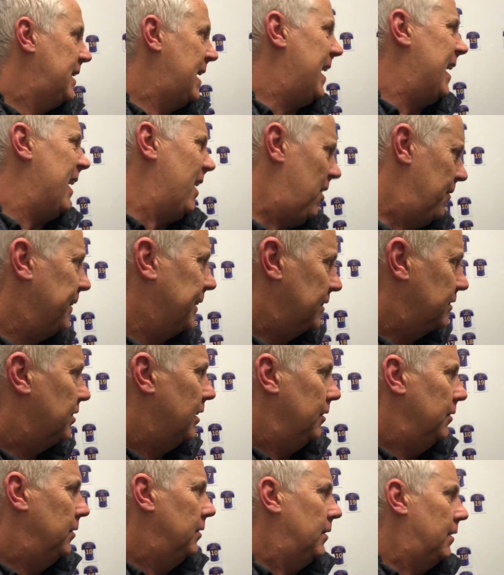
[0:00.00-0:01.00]
Yeah, I think
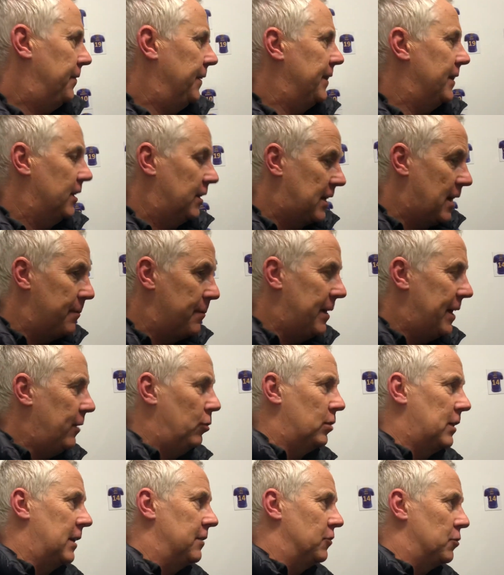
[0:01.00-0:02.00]
so. I think they'll come out
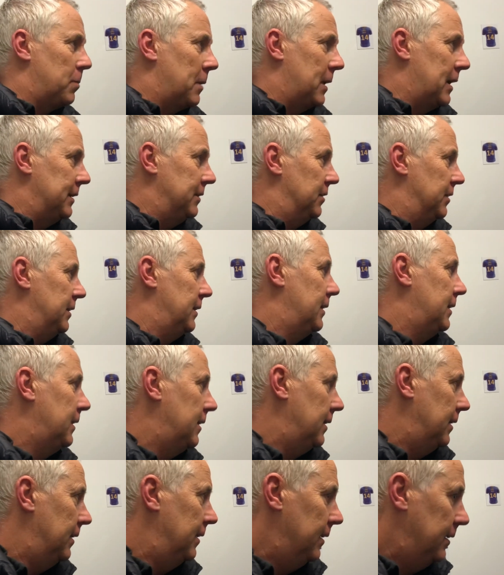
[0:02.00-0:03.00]
all guns blazing,
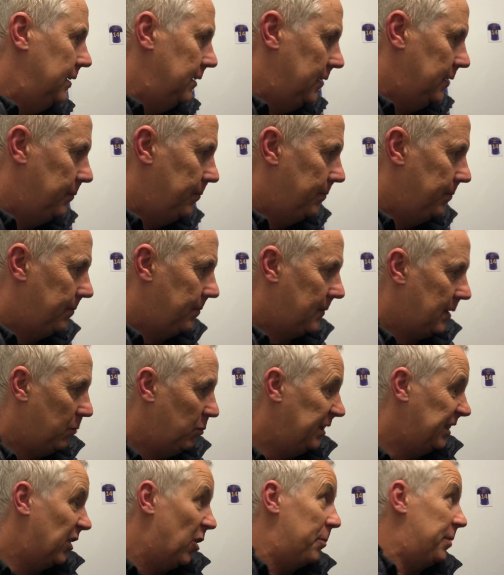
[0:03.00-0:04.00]
and
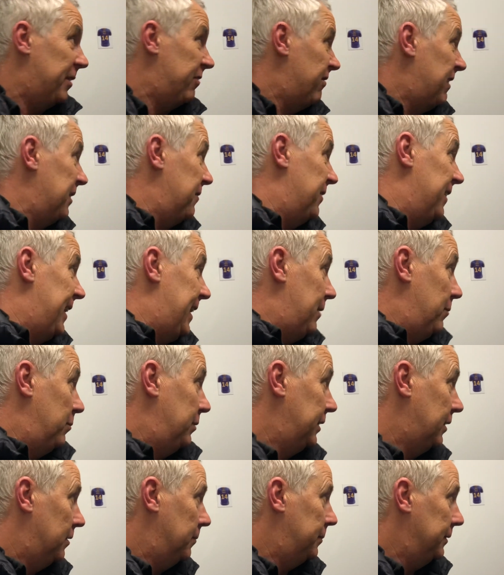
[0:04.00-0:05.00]
we've got to be ready for that.
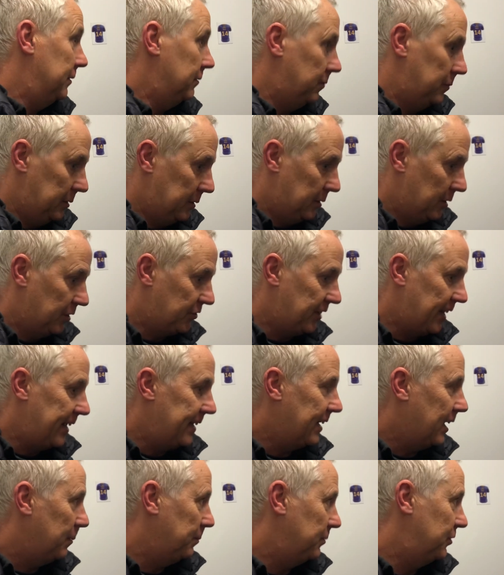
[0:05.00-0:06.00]
We've got to
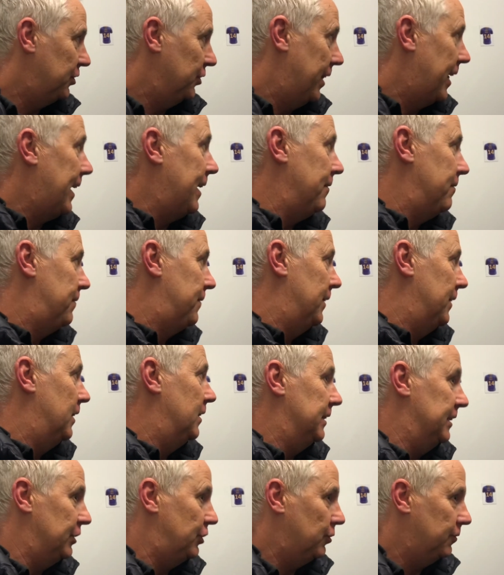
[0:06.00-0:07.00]
stand up to that
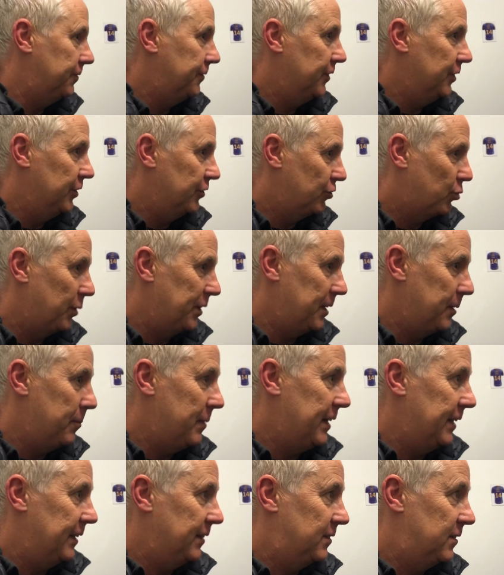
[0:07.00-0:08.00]
initial first 20
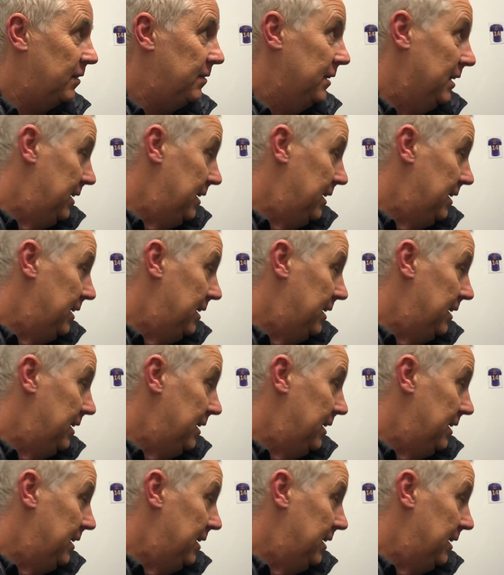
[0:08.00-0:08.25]
minutes.